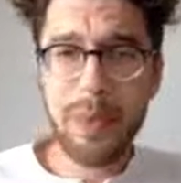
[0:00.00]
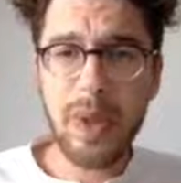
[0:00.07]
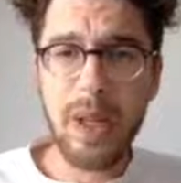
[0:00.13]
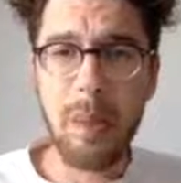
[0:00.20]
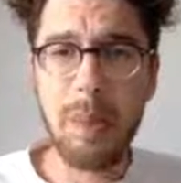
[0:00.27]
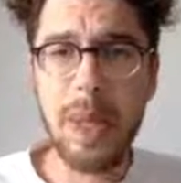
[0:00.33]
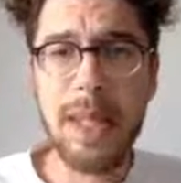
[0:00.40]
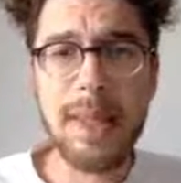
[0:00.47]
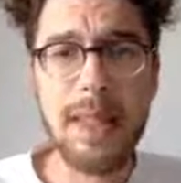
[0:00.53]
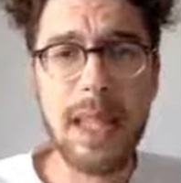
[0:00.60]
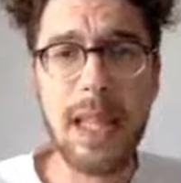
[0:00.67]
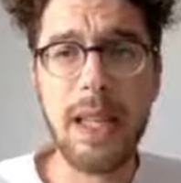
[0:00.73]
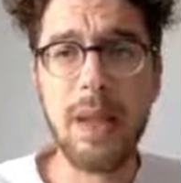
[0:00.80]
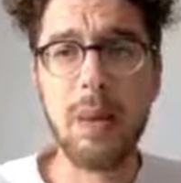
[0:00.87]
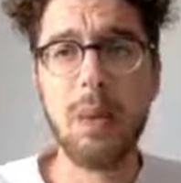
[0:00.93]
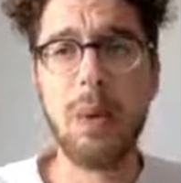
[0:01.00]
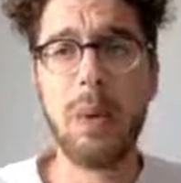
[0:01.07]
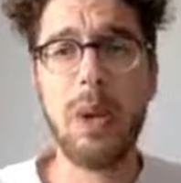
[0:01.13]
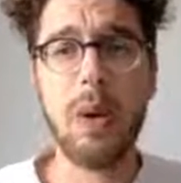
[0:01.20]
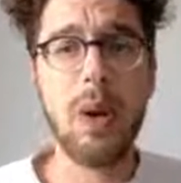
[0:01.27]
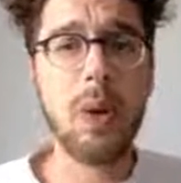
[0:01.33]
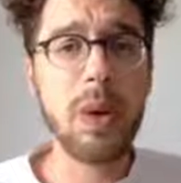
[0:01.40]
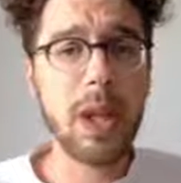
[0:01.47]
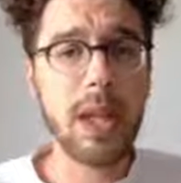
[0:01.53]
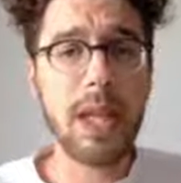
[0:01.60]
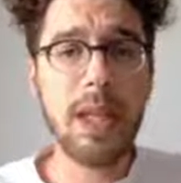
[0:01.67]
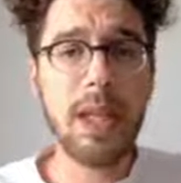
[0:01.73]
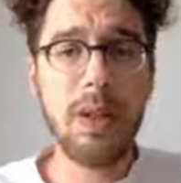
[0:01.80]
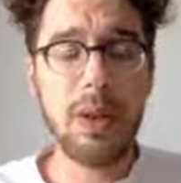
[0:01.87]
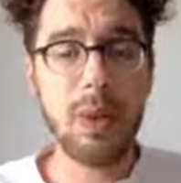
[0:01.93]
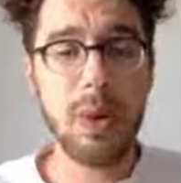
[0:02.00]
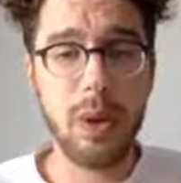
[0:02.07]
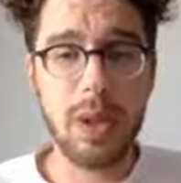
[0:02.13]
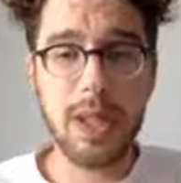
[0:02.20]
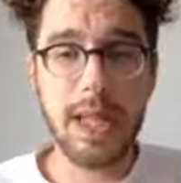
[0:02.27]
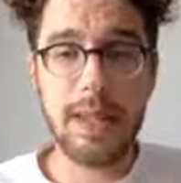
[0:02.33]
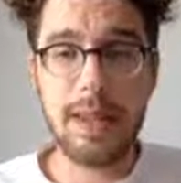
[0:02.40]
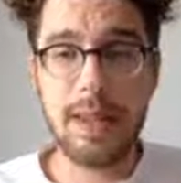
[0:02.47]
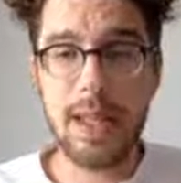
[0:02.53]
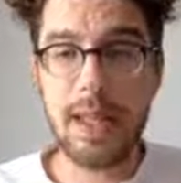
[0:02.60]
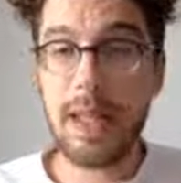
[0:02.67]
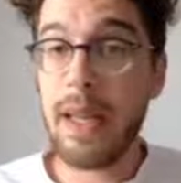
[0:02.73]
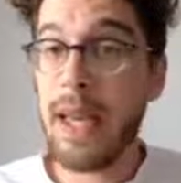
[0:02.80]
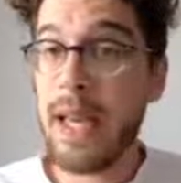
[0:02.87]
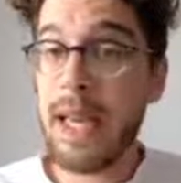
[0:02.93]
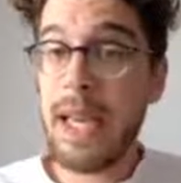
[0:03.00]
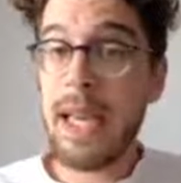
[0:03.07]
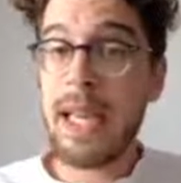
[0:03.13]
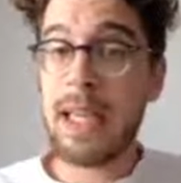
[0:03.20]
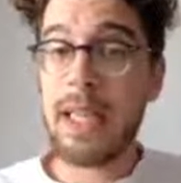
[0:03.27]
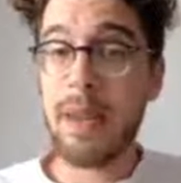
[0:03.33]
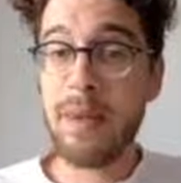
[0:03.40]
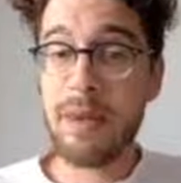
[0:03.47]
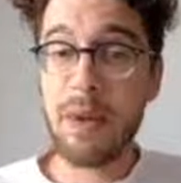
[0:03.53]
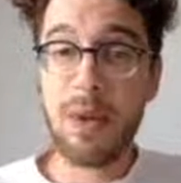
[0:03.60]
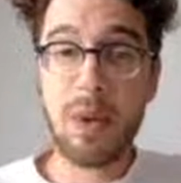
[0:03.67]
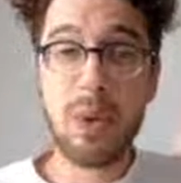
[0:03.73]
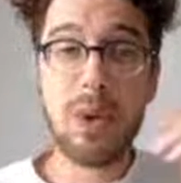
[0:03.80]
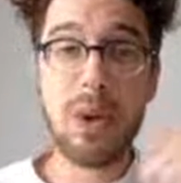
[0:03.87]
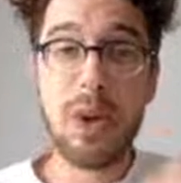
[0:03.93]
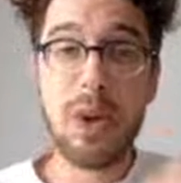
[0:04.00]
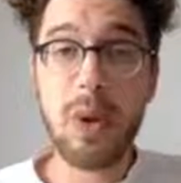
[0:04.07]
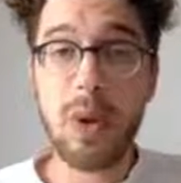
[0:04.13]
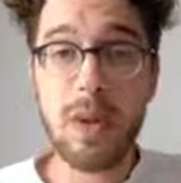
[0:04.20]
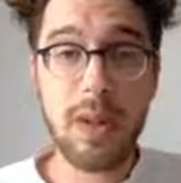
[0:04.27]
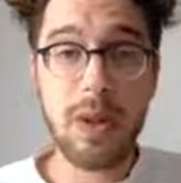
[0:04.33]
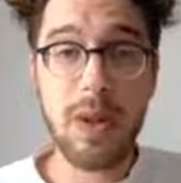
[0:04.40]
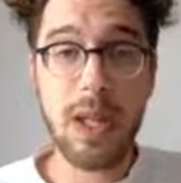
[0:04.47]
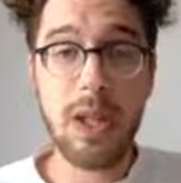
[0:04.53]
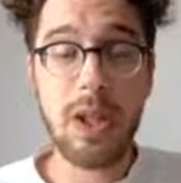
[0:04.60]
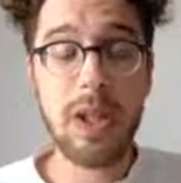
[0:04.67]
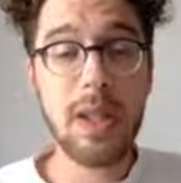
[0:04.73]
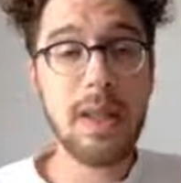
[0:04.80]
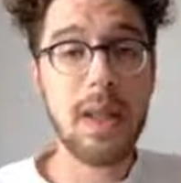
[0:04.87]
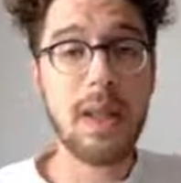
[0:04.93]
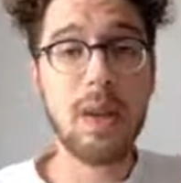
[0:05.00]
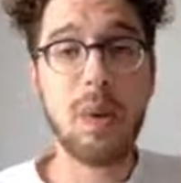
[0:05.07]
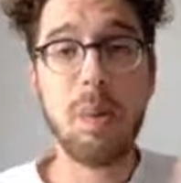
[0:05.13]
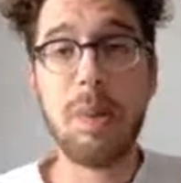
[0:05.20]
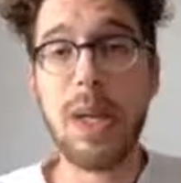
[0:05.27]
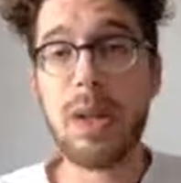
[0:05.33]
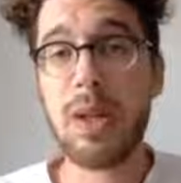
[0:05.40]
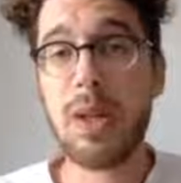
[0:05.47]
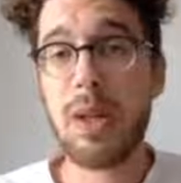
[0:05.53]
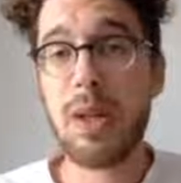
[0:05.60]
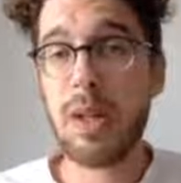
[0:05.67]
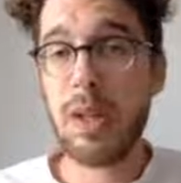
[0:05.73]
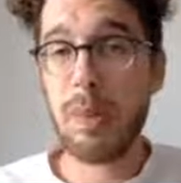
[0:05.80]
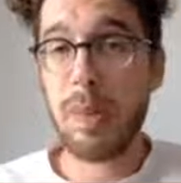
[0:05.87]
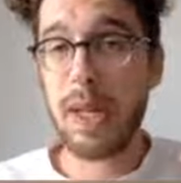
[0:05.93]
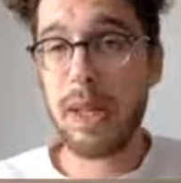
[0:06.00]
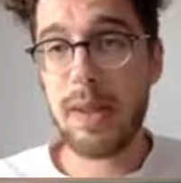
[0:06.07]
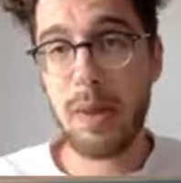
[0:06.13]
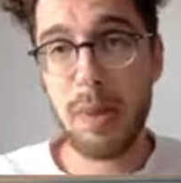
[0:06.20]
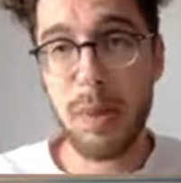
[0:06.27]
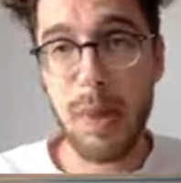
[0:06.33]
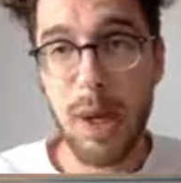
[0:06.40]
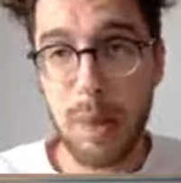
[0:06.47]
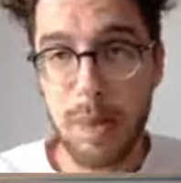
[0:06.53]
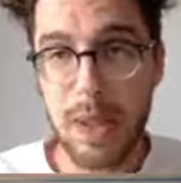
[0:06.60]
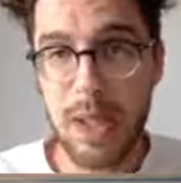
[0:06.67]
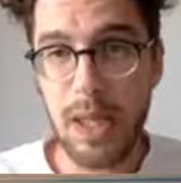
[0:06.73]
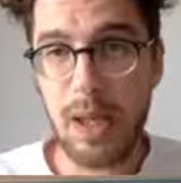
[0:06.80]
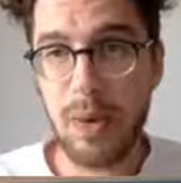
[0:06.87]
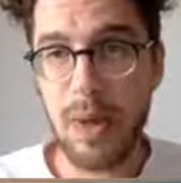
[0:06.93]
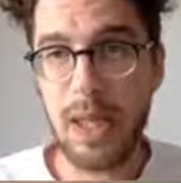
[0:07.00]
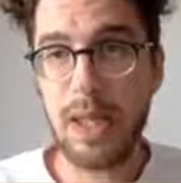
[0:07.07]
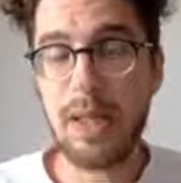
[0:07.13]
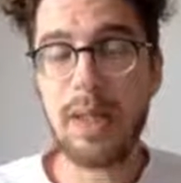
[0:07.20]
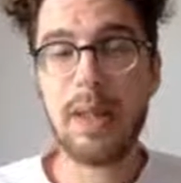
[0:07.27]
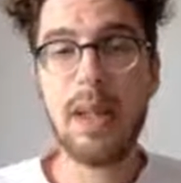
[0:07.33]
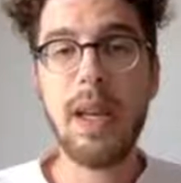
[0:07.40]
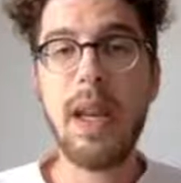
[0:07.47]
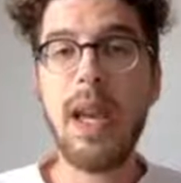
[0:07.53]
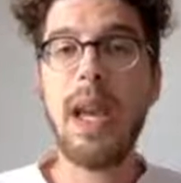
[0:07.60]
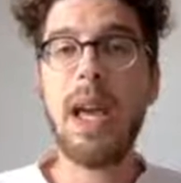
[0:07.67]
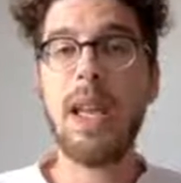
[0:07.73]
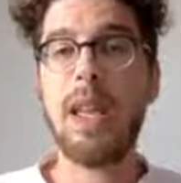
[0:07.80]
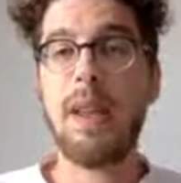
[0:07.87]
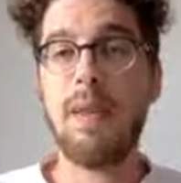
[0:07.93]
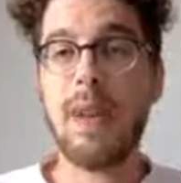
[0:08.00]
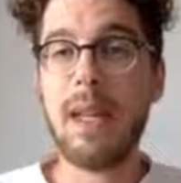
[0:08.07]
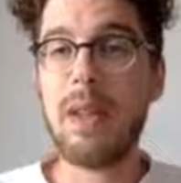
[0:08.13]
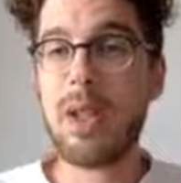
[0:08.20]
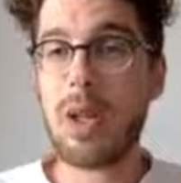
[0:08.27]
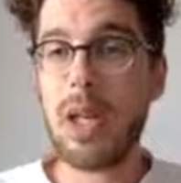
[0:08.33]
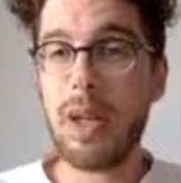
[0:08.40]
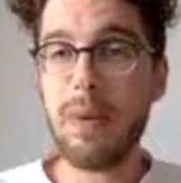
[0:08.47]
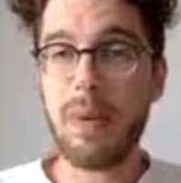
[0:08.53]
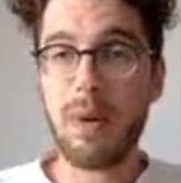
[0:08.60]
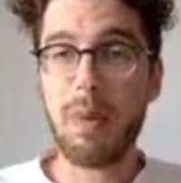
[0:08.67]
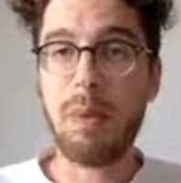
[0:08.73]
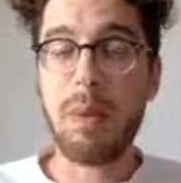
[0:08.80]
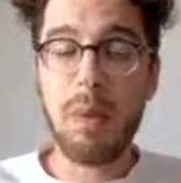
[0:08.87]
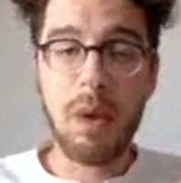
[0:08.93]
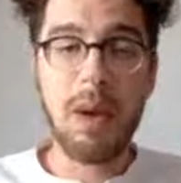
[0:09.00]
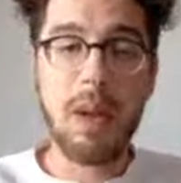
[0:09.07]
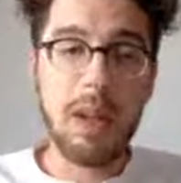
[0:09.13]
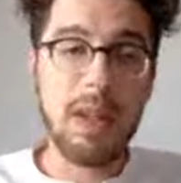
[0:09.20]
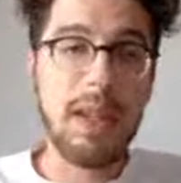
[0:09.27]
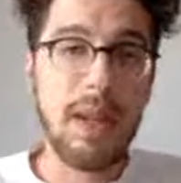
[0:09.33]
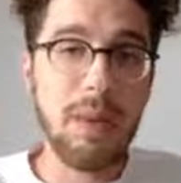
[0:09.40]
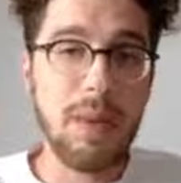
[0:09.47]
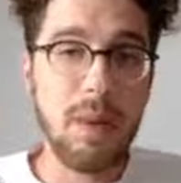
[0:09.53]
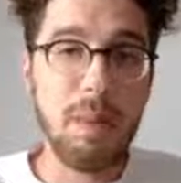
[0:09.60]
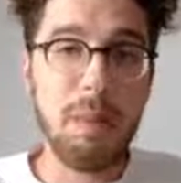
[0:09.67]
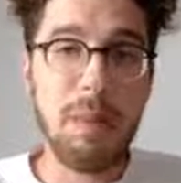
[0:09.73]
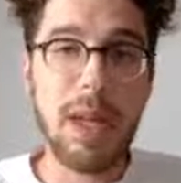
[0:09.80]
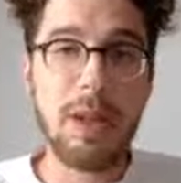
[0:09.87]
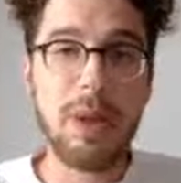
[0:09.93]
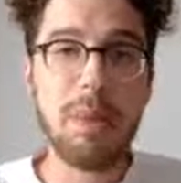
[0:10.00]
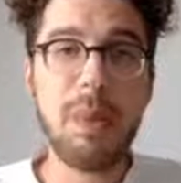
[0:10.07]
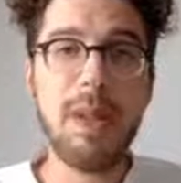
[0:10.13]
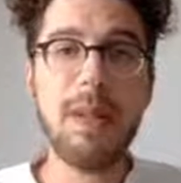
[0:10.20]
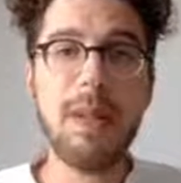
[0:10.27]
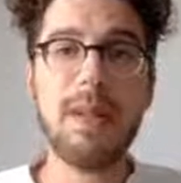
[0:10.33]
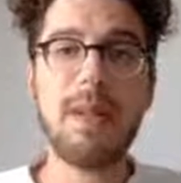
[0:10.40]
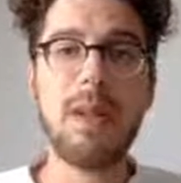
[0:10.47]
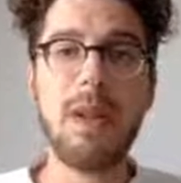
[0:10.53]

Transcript: And basically what you're looking into, you're testing different nutrient concentrations and you measure the maximum uptake rate. And eventually from different measurements,